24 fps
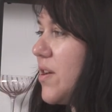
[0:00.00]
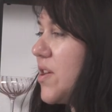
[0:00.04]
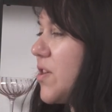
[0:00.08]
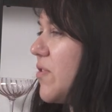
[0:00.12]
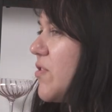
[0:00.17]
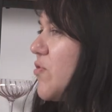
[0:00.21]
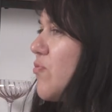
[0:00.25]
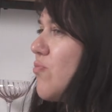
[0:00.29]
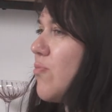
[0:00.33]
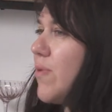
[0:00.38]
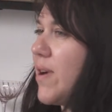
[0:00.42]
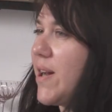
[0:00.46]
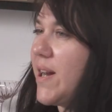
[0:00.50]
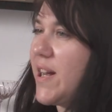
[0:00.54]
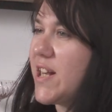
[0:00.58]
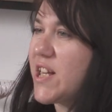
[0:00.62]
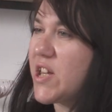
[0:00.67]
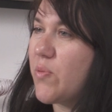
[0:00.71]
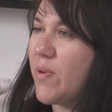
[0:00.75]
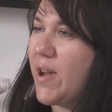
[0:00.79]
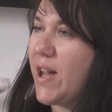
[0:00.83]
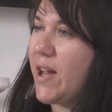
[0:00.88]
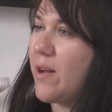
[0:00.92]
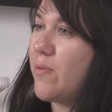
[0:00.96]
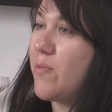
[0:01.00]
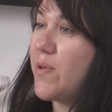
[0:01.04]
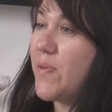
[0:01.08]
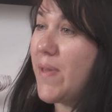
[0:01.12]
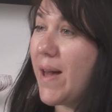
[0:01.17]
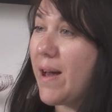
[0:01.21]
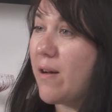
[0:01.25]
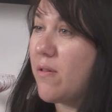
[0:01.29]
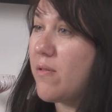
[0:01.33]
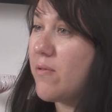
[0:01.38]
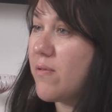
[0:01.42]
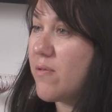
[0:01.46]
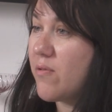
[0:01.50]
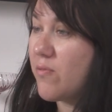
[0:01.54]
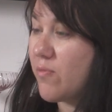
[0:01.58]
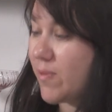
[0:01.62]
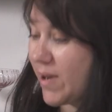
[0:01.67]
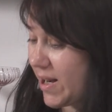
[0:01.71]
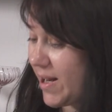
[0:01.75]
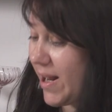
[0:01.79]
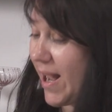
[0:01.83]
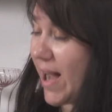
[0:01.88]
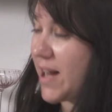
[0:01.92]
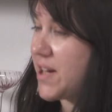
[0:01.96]
So it's really sweet, and without
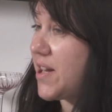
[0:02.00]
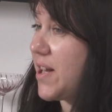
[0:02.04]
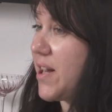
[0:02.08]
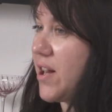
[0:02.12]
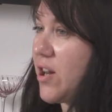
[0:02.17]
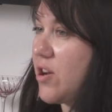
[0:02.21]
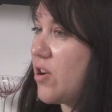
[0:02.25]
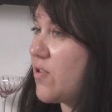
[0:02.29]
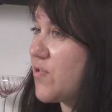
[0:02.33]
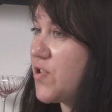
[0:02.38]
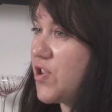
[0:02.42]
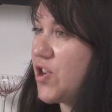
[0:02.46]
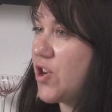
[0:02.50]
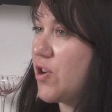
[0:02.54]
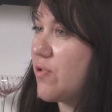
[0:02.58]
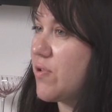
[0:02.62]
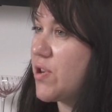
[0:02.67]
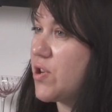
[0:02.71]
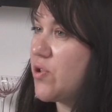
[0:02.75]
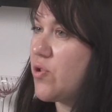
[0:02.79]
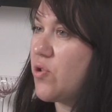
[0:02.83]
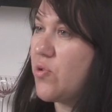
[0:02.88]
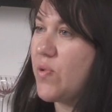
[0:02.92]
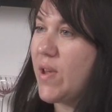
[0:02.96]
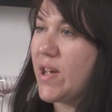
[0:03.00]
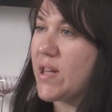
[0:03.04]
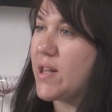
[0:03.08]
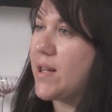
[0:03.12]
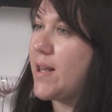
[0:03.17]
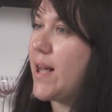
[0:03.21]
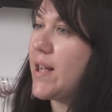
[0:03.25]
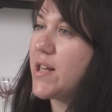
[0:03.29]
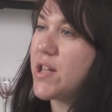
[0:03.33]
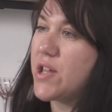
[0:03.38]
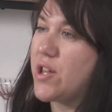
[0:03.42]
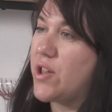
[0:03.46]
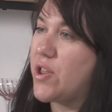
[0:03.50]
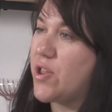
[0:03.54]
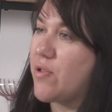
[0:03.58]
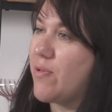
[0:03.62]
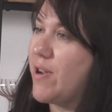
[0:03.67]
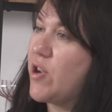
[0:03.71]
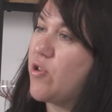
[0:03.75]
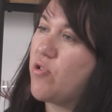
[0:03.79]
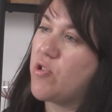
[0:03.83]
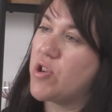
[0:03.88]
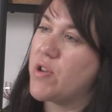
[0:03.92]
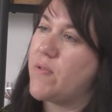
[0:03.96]
really adding a lot of sugar at all. There's less than
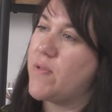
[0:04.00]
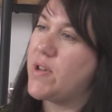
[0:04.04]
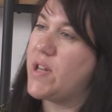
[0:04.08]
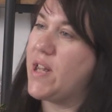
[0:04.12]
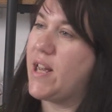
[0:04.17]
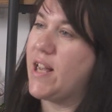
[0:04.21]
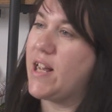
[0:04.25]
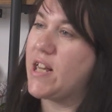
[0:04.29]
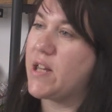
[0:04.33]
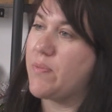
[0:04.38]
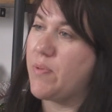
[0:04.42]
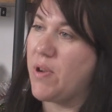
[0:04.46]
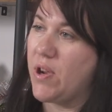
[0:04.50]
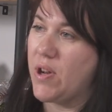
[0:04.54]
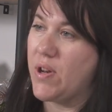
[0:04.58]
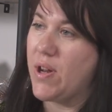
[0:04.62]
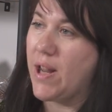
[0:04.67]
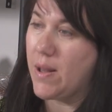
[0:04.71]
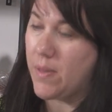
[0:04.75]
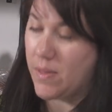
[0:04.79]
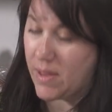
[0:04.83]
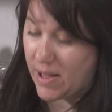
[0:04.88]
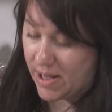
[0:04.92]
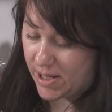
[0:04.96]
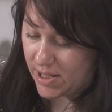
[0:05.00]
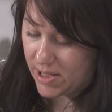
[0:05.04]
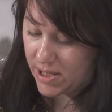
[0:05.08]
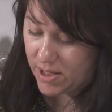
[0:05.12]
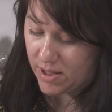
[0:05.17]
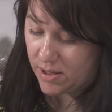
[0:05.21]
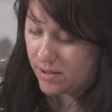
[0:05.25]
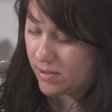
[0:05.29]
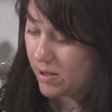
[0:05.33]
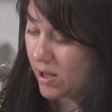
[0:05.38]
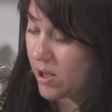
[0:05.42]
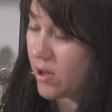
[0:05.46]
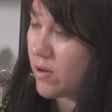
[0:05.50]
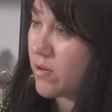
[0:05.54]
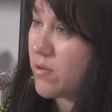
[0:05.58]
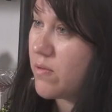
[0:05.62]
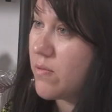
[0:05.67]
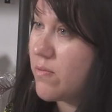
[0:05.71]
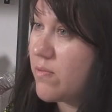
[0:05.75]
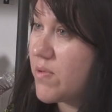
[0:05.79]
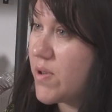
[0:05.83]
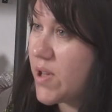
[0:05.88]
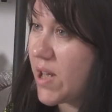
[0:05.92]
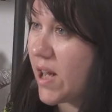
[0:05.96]
3/4 teaspoon in this
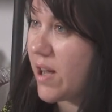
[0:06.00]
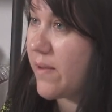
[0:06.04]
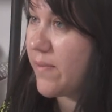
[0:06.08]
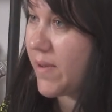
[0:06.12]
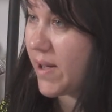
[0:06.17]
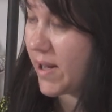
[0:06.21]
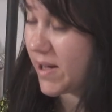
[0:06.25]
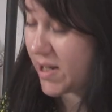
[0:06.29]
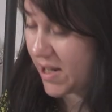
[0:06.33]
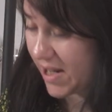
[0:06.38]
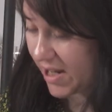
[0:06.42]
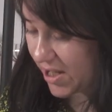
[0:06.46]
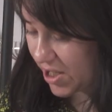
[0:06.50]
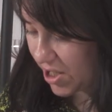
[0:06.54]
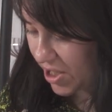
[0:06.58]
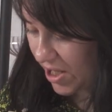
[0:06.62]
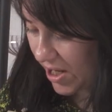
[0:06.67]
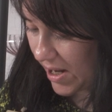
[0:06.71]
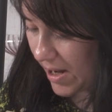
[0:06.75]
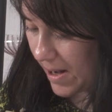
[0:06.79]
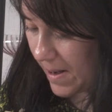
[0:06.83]
whole serving dish.